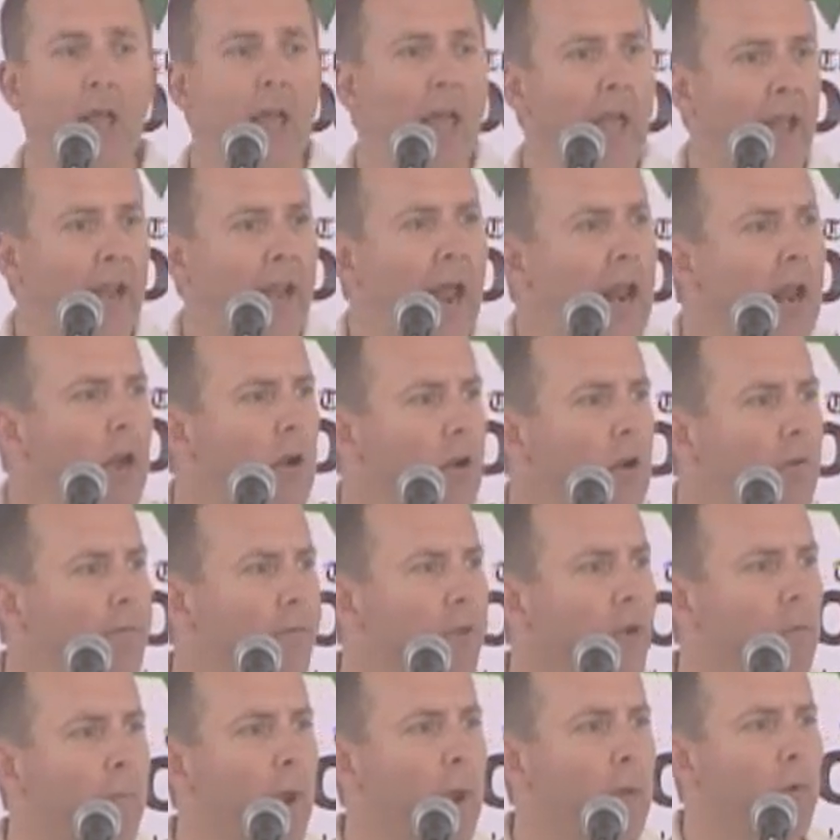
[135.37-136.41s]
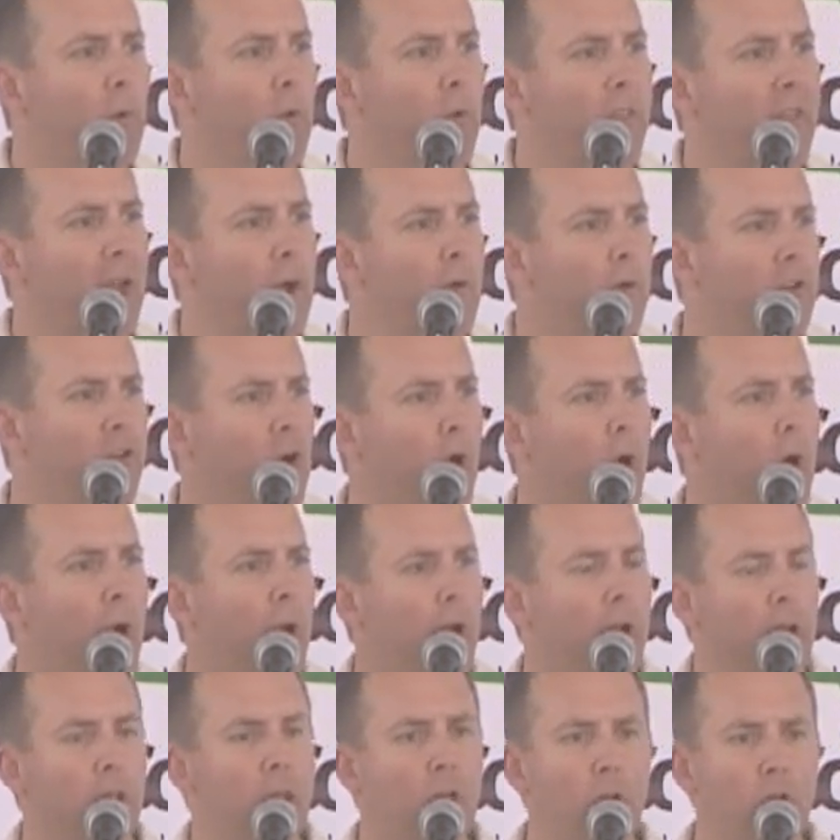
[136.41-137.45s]
And I don't know if you remember, when they were
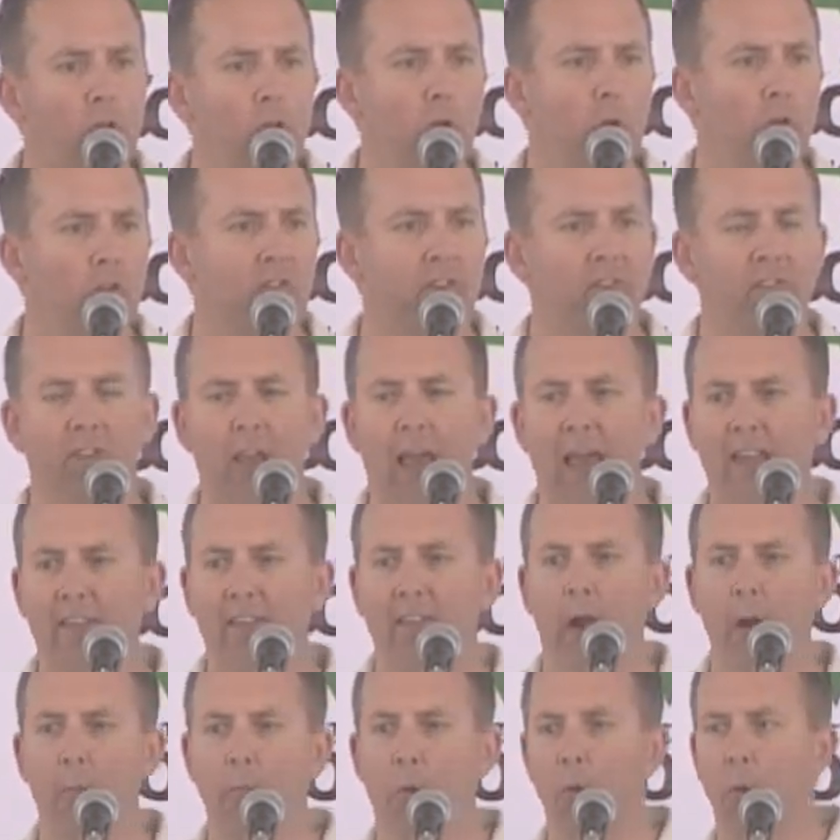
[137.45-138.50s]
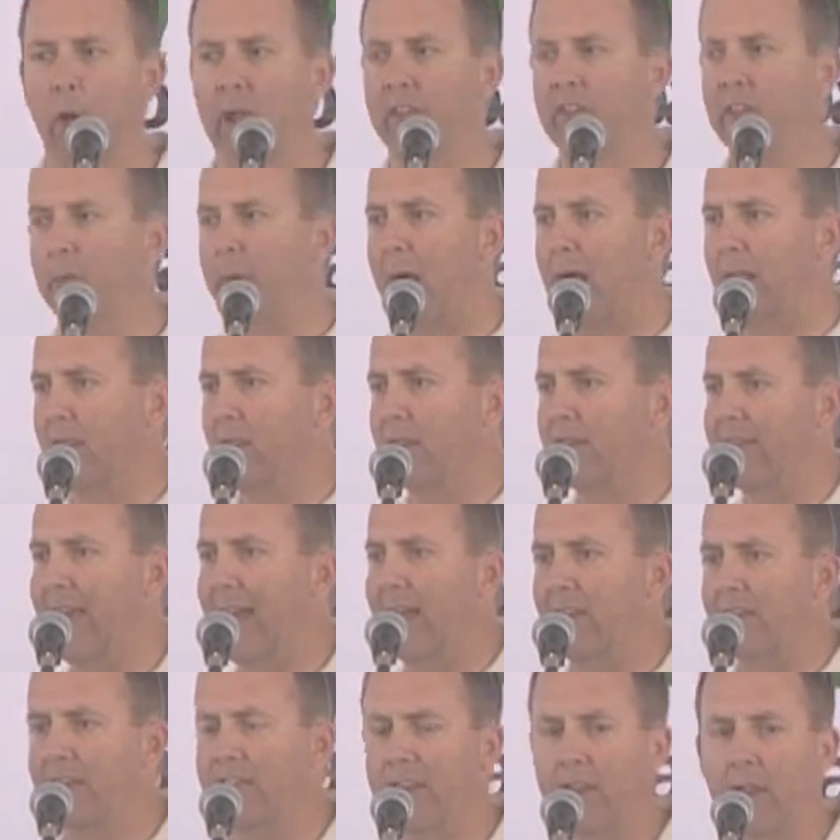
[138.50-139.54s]
talking in the news these last couple weeks about the
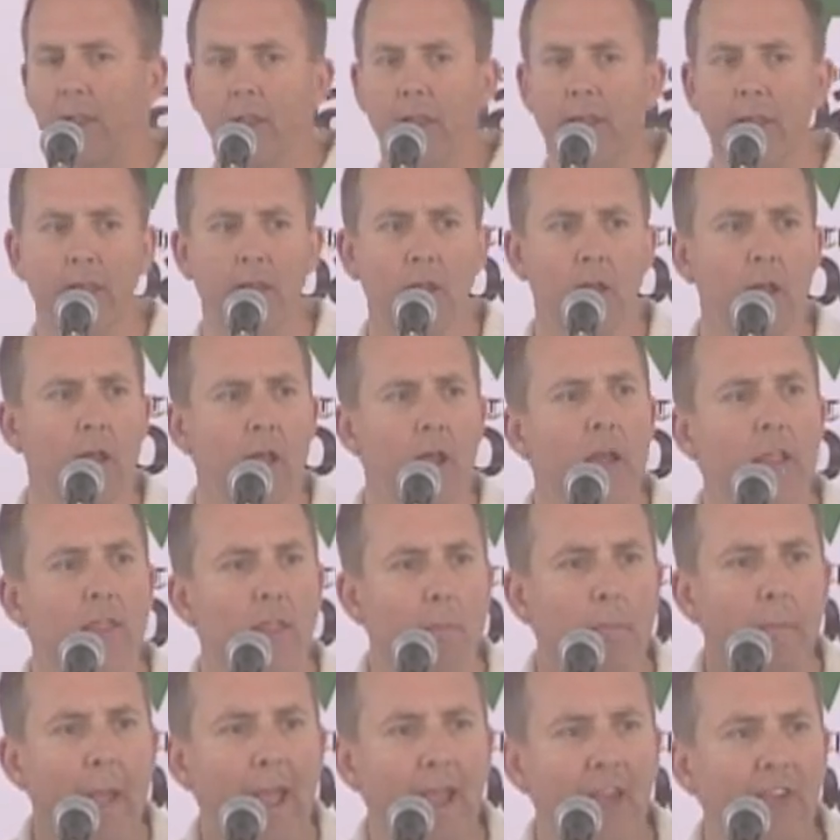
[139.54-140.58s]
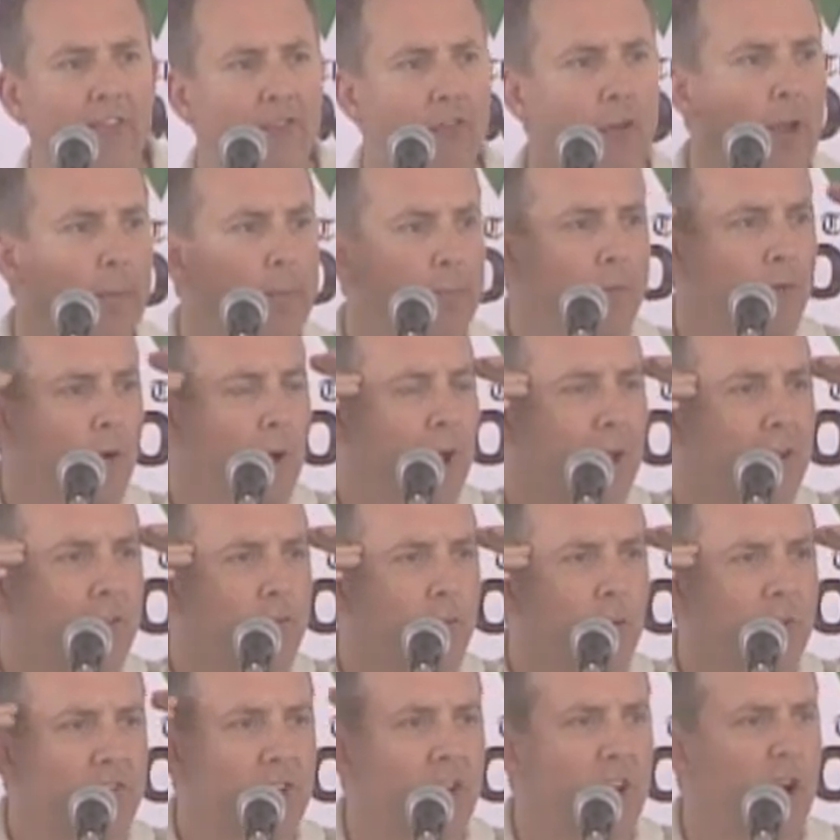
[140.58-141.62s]
debt ceiling, the mainstream press
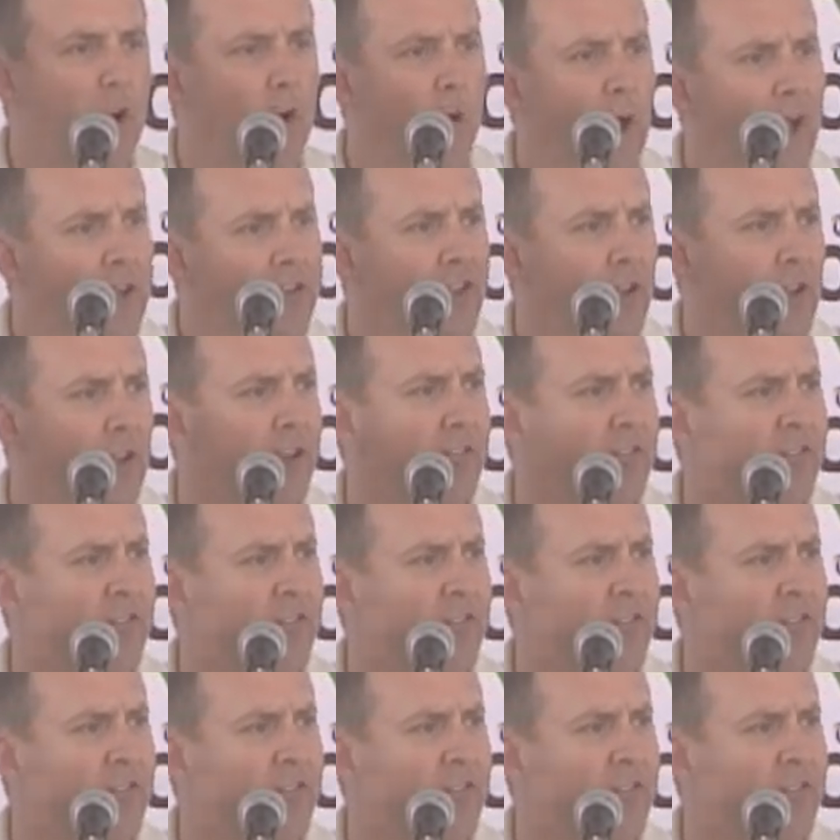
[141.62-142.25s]
was incredulous.